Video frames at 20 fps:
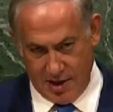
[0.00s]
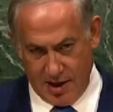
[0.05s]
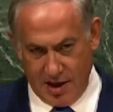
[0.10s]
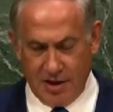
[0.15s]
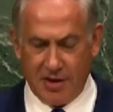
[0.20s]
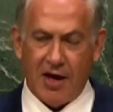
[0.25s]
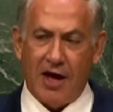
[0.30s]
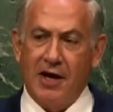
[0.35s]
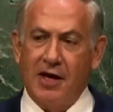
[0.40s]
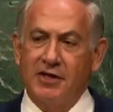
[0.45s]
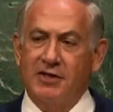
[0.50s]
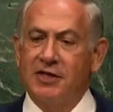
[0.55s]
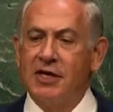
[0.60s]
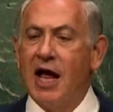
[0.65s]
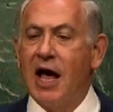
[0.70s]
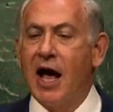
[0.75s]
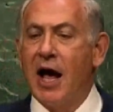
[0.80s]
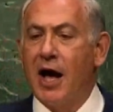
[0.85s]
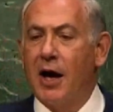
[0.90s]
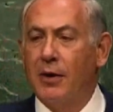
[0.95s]
Then as
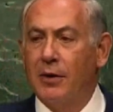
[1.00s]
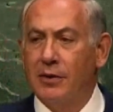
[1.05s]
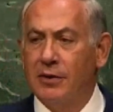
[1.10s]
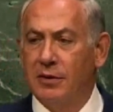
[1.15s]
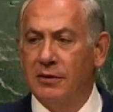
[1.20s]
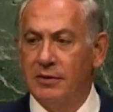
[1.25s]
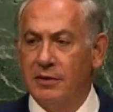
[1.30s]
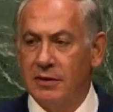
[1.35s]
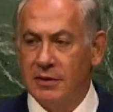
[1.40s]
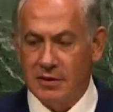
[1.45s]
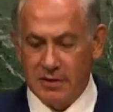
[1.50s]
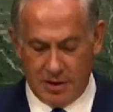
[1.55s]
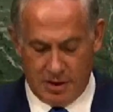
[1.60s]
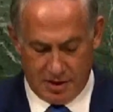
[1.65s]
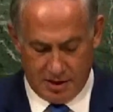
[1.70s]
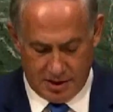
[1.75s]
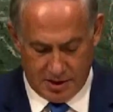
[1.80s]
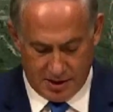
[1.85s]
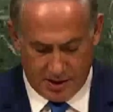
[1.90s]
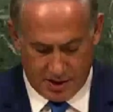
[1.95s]
now,
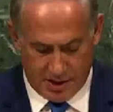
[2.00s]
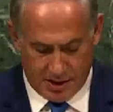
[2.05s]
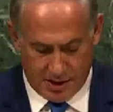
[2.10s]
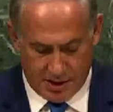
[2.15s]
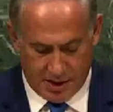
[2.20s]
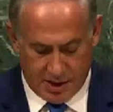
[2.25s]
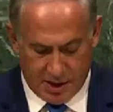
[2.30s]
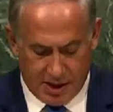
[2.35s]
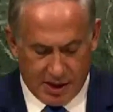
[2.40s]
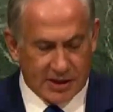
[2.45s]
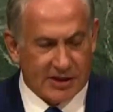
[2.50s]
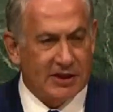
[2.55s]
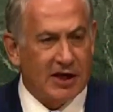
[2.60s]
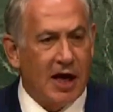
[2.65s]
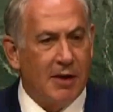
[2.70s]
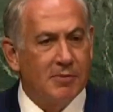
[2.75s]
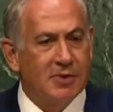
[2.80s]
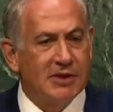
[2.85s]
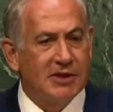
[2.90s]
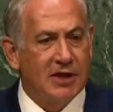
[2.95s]

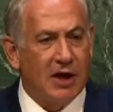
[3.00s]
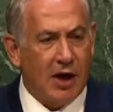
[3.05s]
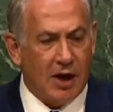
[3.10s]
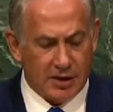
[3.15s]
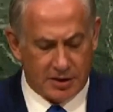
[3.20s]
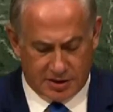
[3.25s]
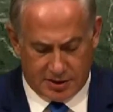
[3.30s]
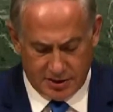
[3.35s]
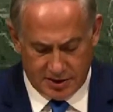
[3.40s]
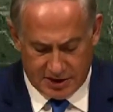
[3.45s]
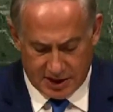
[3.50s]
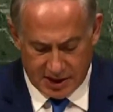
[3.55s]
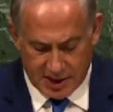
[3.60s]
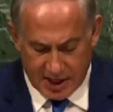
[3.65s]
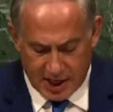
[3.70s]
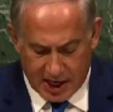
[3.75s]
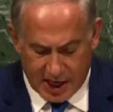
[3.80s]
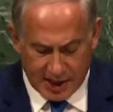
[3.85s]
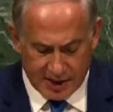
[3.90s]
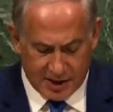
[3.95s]
some sought to
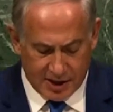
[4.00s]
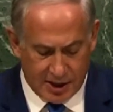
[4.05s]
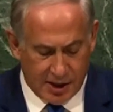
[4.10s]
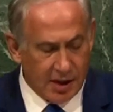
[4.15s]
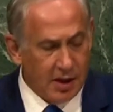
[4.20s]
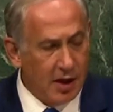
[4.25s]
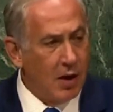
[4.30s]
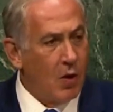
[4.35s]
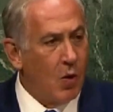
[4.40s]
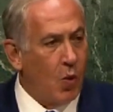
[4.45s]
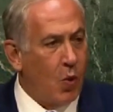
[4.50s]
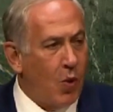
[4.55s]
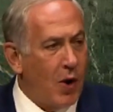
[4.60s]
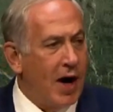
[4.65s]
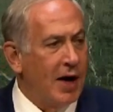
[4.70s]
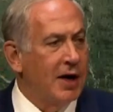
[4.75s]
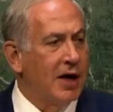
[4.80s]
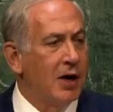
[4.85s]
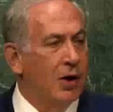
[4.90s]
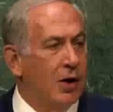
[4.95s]
deny the
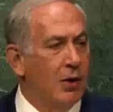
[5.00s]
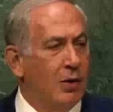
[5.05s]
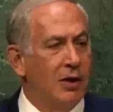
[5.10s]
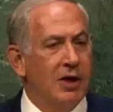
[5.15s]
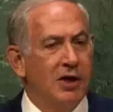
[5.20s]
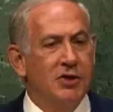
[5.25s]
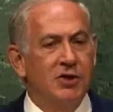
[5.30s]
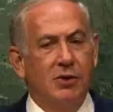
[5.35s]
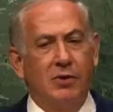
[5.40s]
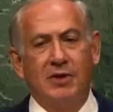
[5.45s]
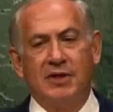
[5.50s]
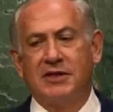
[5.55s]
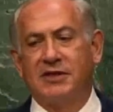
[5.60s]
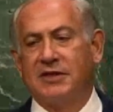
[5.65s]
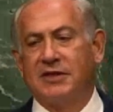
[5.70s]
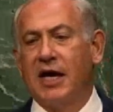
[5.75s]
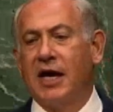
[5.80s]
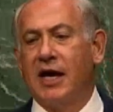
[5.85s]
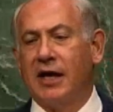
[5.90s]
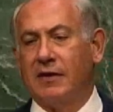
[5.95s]
one and only Jewish
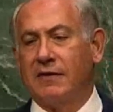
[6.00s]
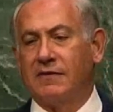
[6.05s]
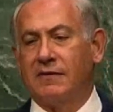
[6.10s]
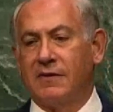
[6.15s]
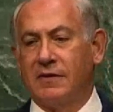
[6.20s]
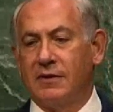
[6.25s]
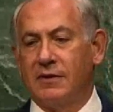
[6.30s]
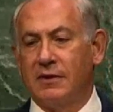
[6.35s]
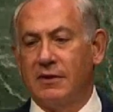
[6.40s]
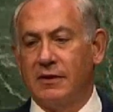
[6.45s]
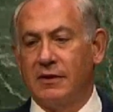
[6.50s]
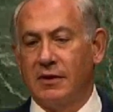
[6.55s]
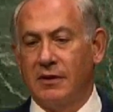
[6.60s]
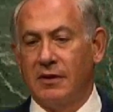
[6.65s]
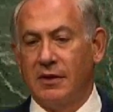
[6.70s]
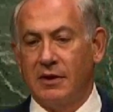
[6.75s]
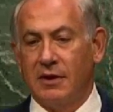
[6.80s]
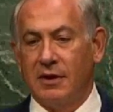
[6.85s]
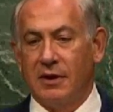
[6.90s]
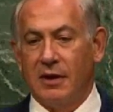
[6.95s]
state
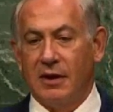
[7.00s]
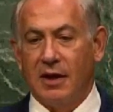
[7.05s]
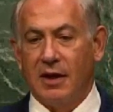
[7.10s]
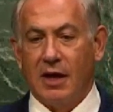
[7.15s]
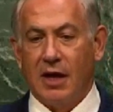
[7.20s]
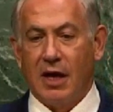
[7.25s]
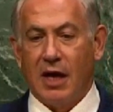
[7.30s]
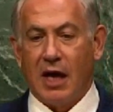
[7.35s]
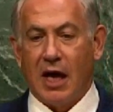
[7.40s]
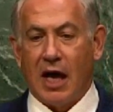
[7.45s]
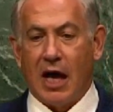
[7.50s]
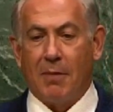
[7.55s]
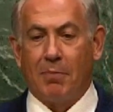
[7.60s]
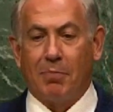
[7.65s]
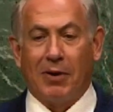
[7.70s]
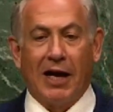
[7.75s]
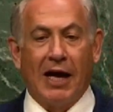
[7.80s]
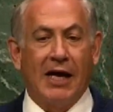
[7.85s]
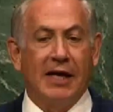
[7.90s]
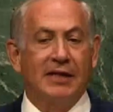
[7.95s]
a
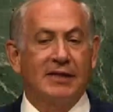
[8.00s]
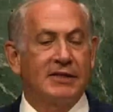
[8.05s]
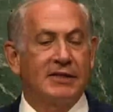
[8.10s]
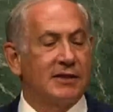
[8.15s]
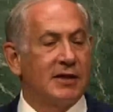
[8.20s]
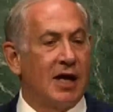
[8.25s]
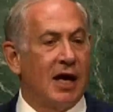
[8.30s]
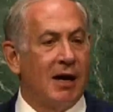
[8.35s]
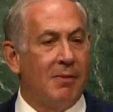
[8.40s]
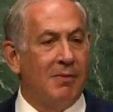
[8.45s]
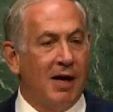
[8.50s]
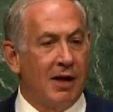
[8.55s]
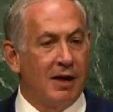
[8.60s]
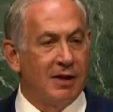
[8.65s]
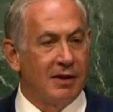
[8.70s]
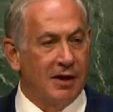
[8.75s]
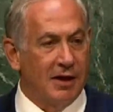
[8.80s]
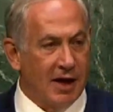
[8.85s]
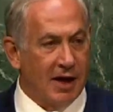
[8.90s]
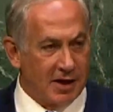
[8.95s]
place
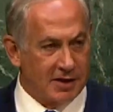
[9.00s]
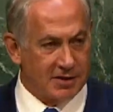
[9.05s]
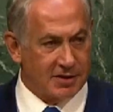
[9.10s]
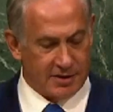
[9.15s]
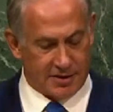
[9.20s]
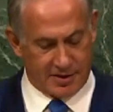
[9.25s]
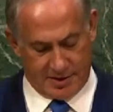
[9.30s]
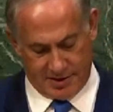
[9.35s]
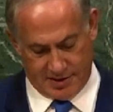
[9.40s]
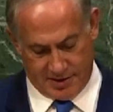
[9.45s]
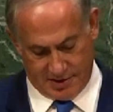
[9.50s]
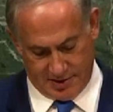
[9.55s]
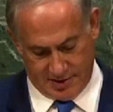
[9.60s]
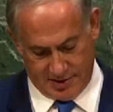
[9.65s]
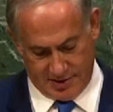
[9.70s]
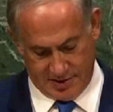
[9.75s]
among the nations.